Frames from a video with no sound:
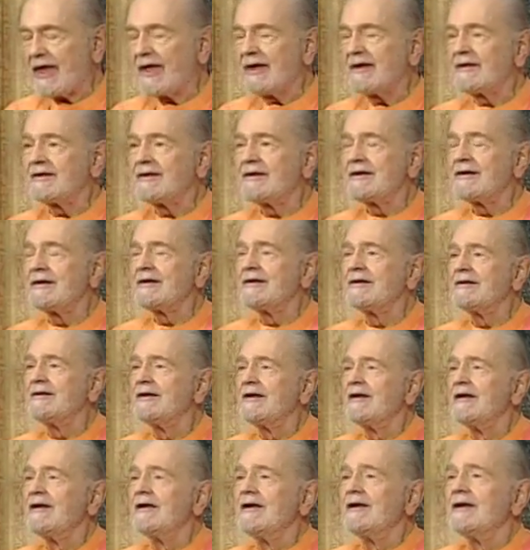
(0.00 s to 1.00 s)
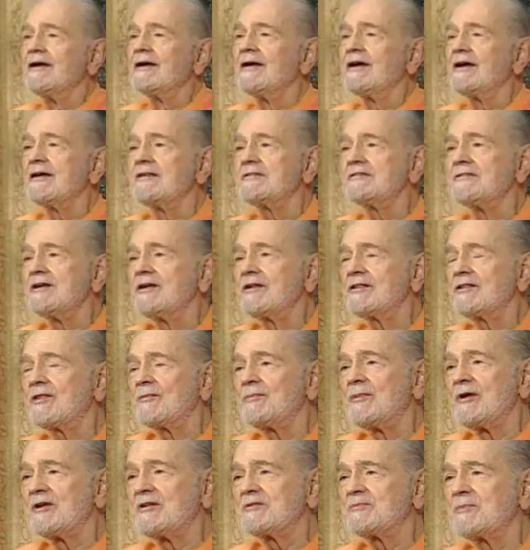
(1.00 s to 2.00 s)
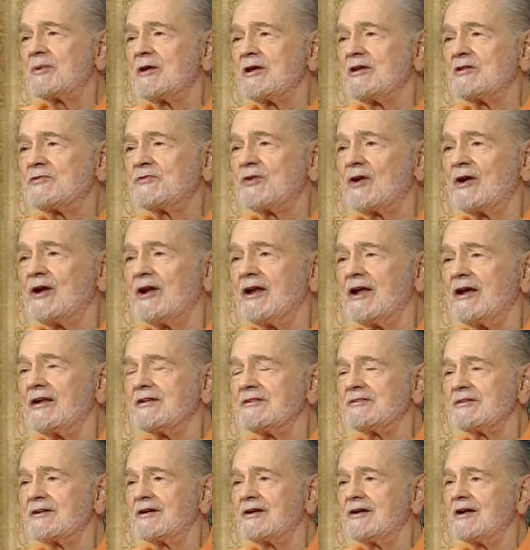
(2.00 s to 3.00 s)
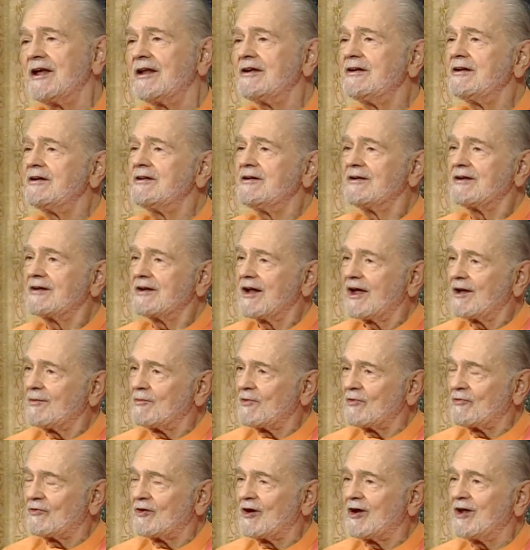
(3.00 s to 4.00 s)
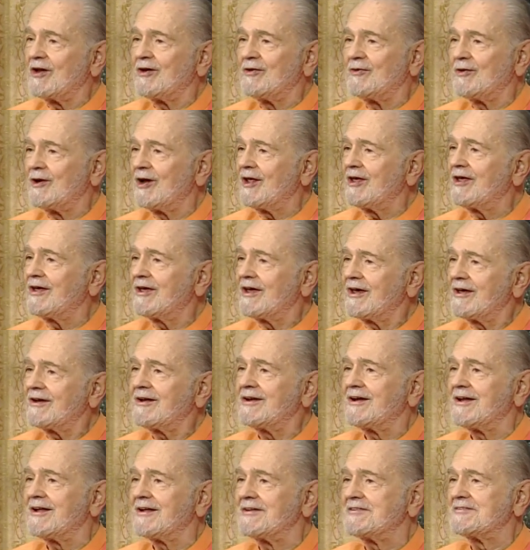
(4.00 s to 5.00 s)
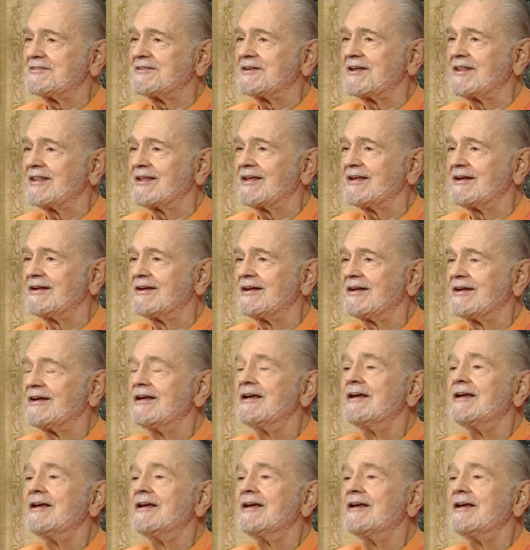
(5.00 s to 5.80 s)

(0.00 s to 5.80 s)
And it's not the best place for an answer, and I didn't, I'm afraid, really get an answer then.